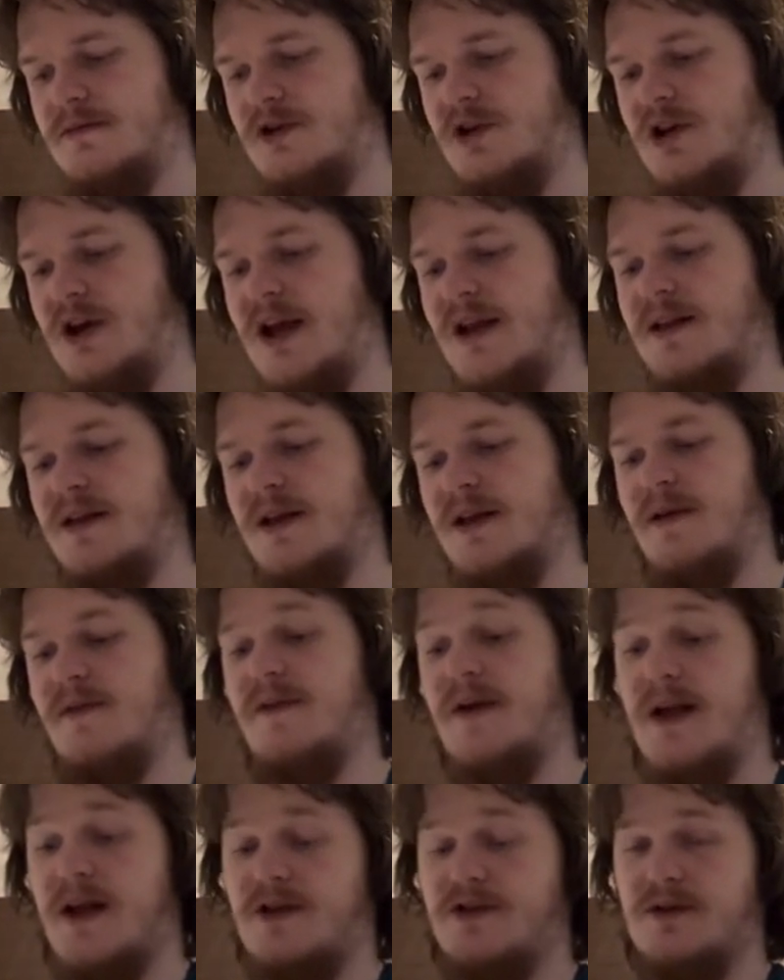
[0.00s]
get the
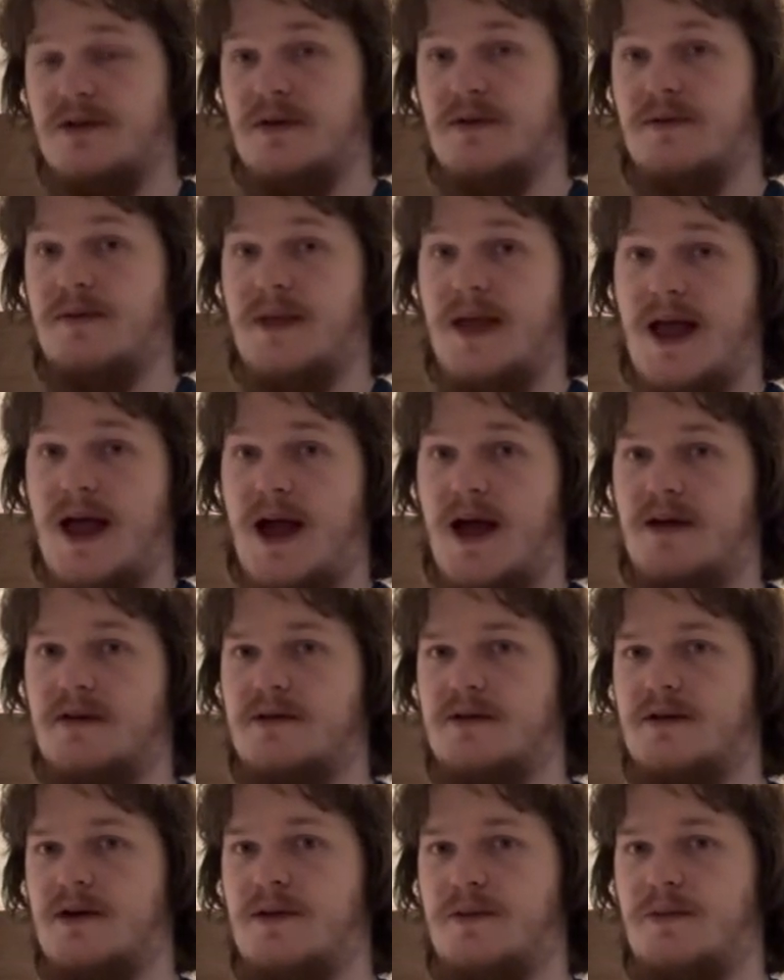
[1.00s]
advantages of that
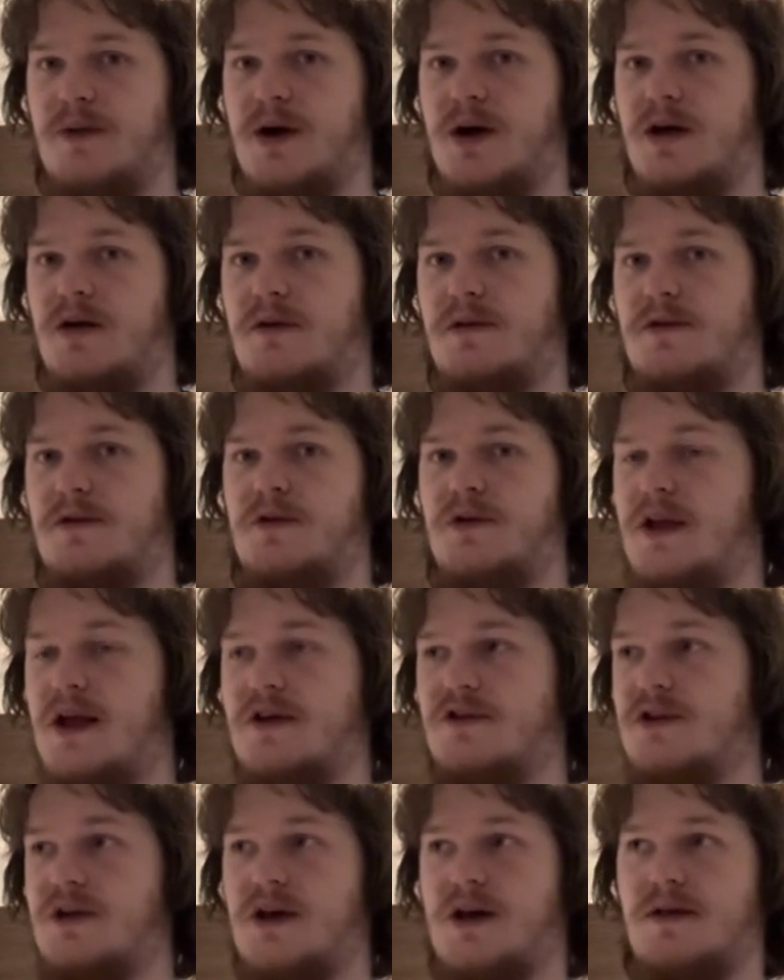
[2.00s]
as well. So you can
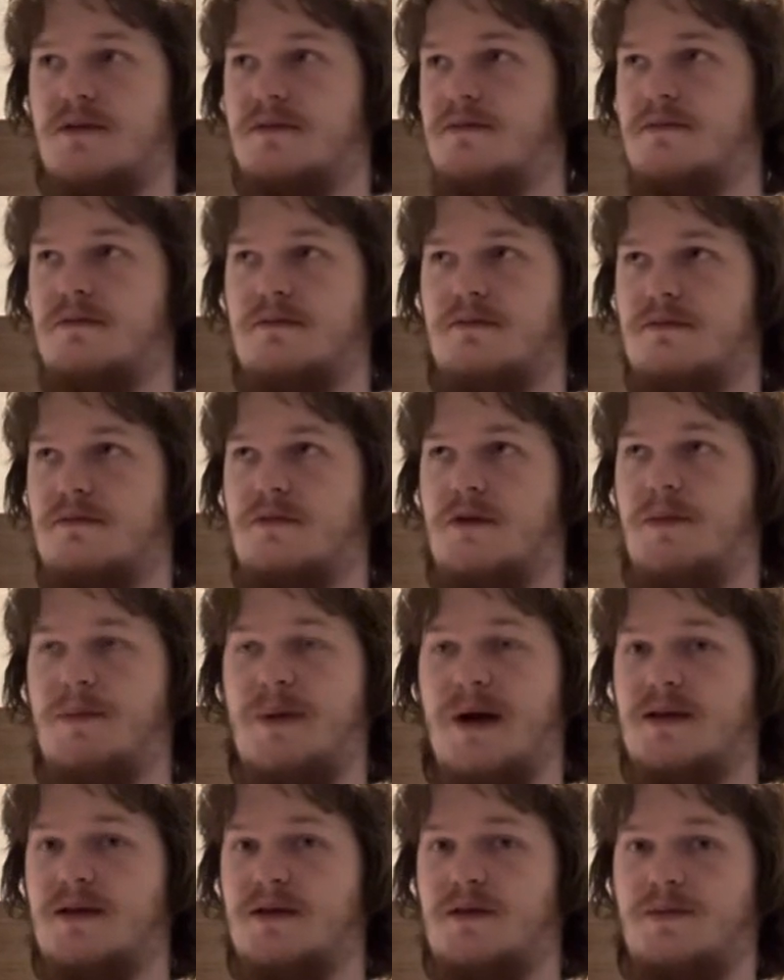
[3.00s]
actually get the
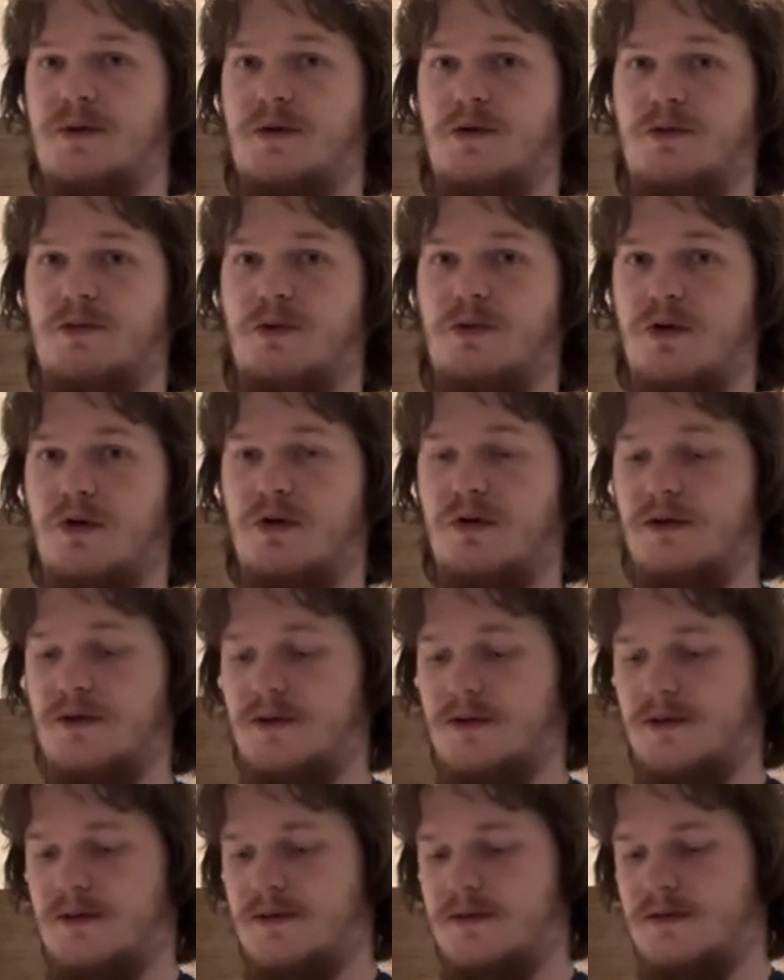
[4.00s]
best of both
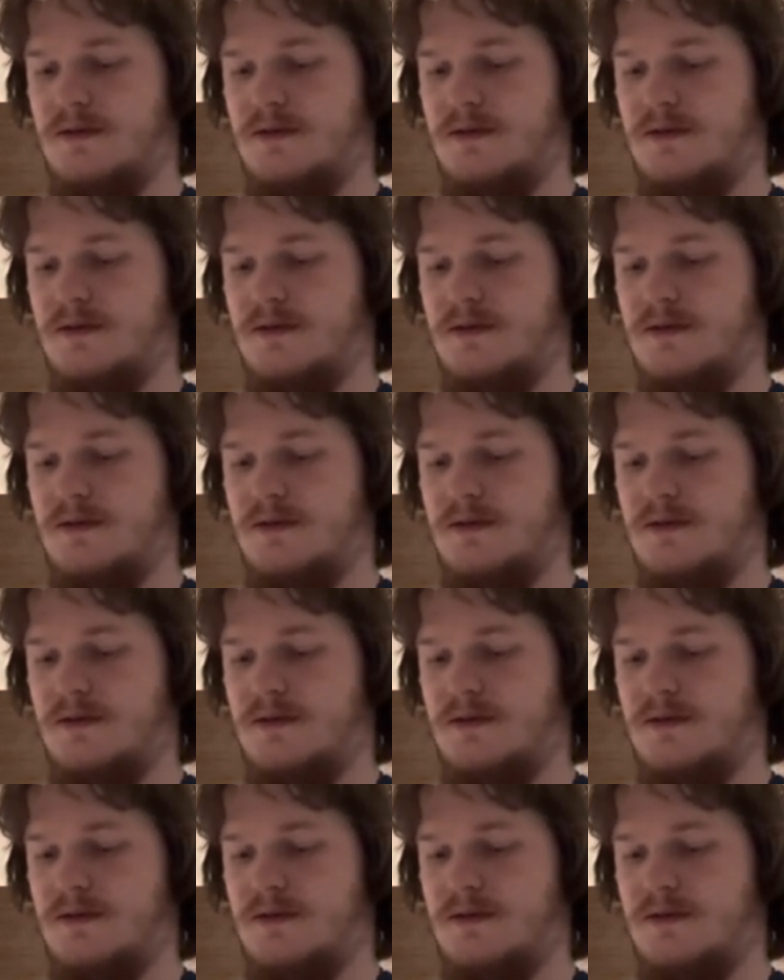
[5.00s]
worlds.